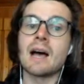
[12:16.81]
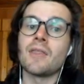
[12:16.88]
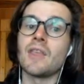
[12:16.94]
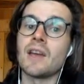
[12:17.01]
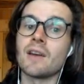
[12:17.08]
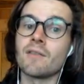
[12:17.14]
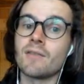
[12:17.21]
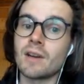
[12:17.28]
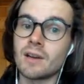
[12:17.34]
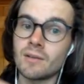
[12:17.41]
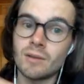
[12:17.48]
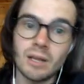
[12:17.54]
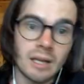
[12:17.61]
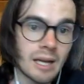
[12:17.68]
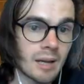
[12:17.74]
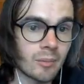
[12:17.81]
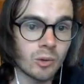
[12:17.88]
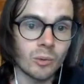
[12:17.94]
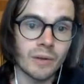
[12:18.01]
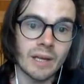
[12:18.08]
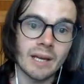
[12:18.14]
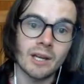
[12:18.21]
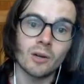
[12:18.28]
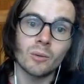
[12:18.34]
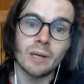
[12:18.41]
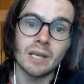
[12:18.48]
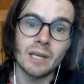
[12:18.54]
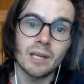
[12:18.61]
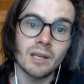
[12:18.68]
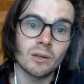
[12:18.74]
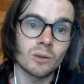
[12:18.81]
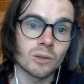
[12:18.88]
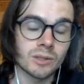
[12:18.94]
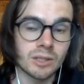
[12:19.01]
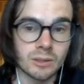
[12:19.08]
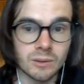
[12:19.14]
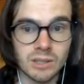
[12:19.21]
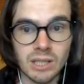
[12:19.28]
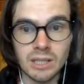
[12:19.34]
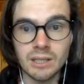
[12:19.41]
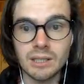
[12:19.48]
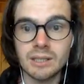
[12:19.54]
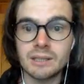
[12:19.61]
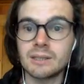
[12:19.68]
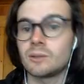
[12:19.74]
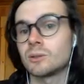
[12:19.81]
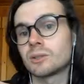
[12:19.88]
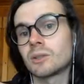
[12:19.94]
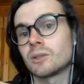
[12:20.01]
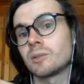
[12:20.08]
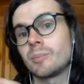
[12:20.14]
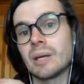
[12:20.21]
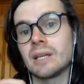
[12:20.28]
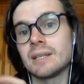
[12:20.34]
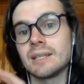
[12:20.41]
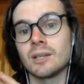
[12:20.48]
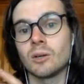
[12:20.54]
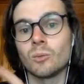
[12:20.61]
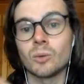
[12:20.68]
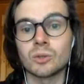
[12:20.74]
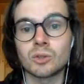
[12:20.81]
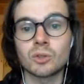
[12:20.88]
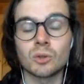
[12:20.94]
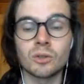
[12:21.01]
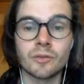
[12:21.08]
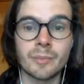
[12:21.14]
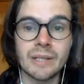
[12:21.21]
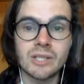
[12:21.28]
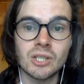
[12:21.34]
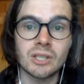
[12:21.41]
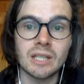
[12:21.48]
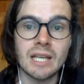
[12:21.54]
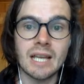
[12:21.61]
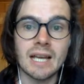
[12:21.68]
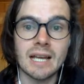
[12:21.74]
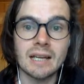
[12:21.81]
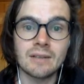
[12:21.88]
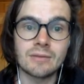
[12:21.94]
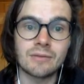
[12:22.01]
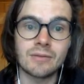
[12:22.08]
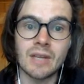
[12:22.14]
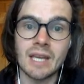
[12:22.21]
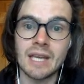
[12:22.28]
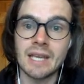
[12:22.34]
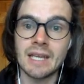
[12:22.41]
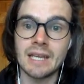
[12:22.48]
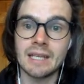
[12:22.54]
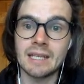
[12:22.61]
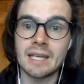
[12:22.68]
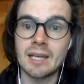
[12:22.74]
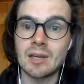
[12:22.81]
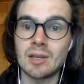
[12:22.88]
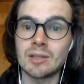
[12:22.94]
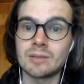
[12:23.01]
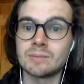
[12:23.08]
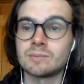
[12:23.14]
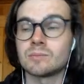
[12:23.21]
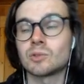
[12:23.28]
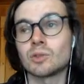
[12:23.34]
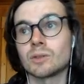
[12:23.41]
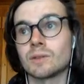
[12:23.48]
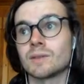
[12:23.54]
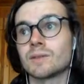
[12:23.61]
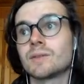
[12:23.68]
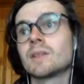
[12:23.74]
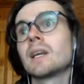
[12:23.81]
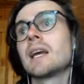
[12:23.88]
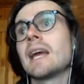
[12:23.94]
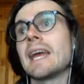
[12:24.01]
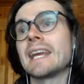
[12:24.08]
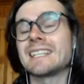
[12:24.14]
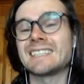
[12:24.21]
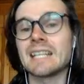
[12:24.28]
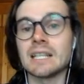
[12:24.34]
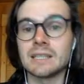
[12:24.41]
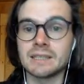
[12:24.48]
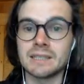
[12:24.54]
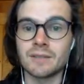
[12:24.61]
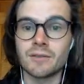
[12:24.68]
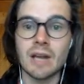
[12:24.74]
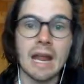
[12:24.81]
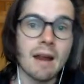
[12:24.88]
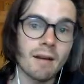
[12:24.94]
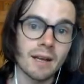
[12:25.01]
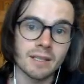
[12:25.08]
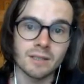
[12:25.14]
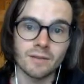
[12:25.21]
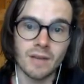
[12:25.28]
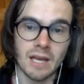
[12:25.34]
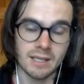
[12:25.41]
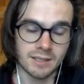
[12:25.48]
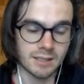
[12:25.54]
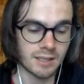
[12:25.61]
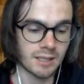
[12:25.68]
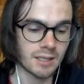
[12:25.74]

They're very reliable with AoE or single target. Also, depending on what school of magic they have, they can sort of excel in different areas of casting.